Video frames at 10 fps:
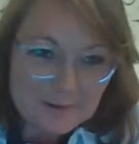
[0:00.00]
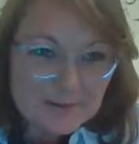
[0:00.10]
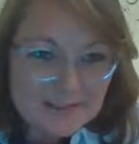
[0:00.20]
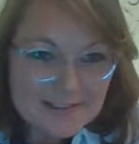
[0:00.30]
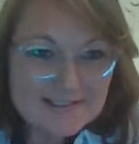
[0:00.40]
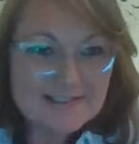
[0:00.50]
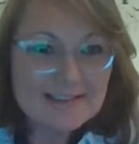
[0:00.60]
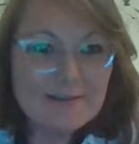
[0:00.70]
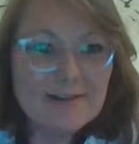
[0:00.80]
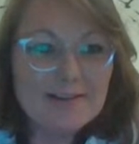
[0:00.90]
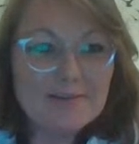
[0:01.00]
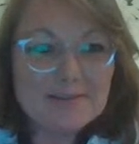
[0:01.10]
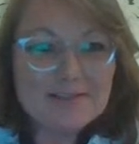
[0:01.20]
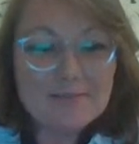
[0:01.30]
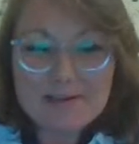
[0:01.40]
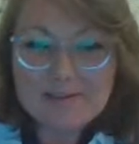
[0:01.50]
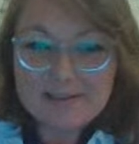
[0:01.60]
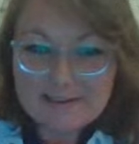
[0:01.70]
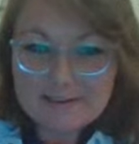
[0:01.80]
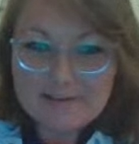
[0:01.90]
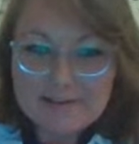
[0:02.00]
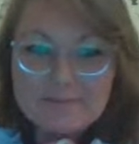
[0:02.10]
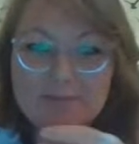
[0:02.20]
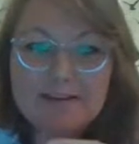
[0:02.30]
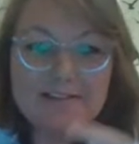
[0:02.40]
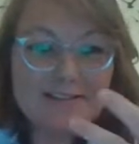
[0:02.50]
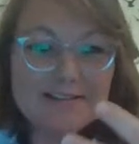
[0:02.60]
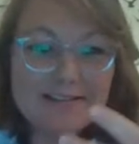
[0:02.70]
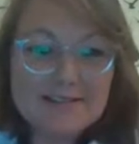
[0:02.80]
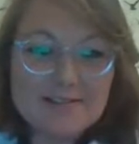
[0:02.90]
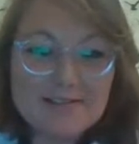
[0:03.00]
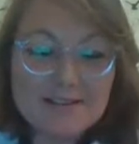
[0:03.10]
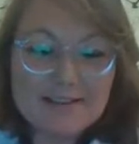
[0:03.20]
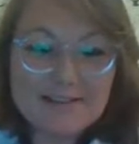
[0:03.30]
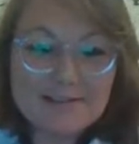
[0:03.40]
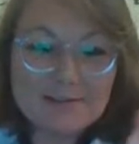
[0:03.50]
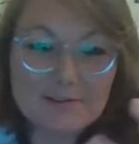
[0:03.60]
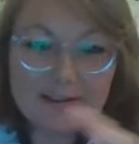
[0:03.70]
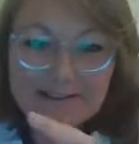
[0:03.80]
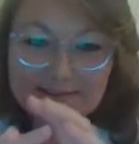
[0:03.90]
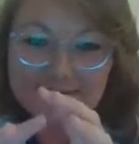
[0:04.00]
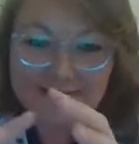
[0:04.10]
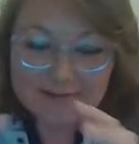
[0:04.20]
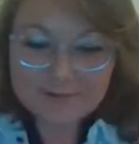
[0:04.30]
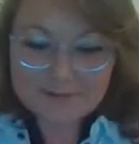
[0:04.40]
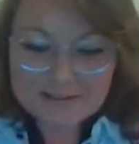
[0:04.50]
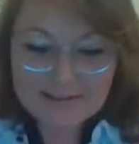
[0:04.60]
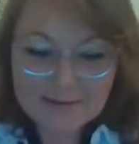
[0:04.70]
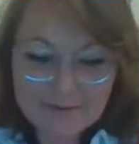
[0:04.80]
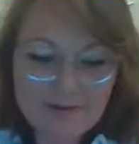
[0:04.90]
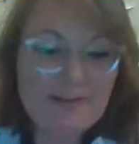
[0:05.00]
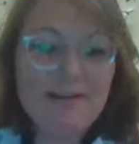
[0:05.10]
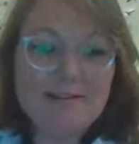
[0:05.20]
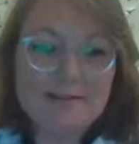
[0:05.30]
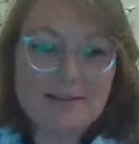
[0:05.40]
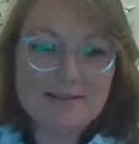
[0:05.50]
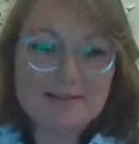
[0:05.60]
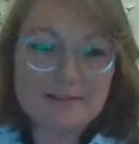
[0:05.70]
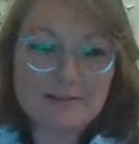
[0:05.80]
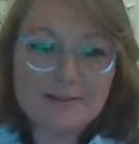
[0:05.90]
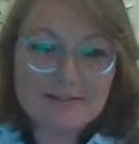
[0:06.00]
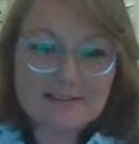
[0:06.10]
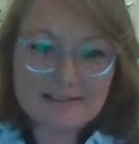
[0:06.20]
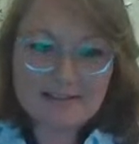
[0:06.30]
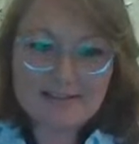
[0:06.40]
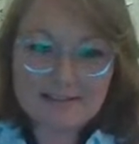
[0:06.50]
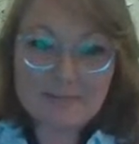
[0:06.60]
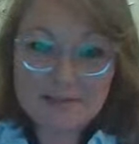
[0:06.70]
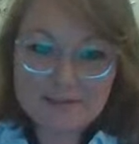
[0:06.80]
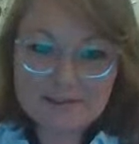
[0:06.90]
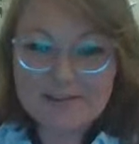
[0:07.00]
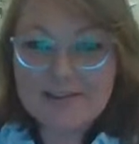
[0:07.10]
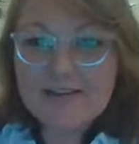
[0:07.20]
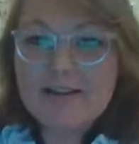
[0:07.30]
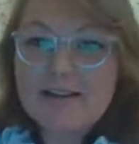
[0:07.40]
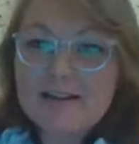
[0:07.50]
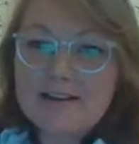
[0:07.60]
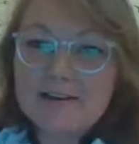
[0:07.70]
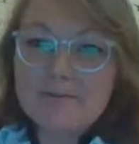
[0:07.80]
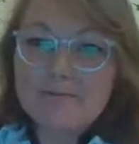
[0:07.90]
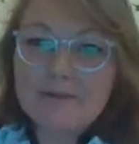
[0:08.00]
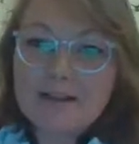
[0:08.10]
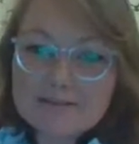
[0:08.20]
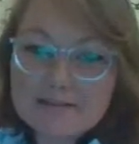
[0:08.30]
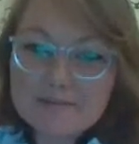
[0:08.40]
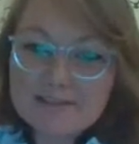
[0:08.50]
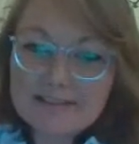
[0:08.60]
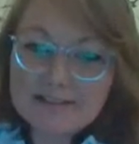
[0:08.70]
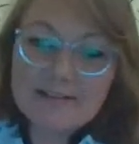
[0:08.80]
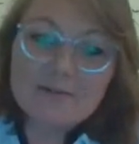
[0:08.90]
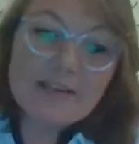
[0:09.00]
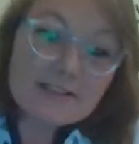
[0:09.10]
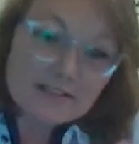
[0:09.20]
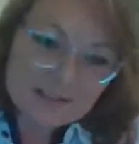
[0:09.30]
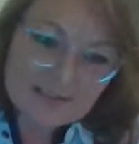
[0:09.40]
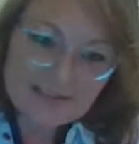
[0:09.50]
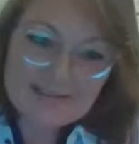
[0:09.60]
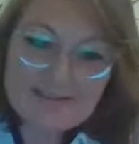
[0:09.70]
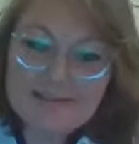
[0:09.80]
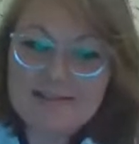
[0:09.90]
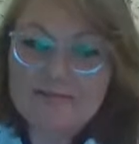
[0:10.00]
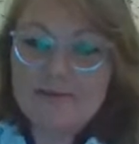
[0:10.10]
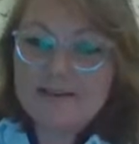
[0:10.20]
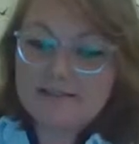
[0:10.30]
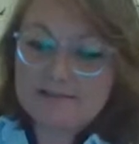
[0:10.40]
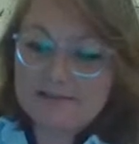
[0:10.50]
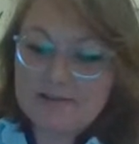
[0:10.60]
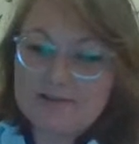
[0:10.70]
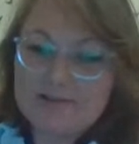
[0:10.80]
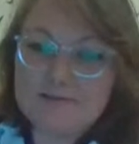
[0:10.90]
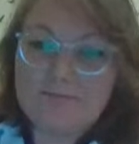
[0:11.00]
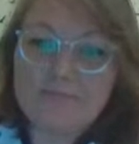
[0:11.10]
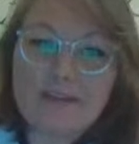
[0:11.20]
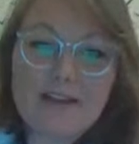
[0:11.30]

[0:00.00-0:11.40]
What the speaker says: coordinates and everything was spatially accurate, but I just had to do that to try and sort of see everything as a holistic image. Ultimately, I then redigitized it and made it digital.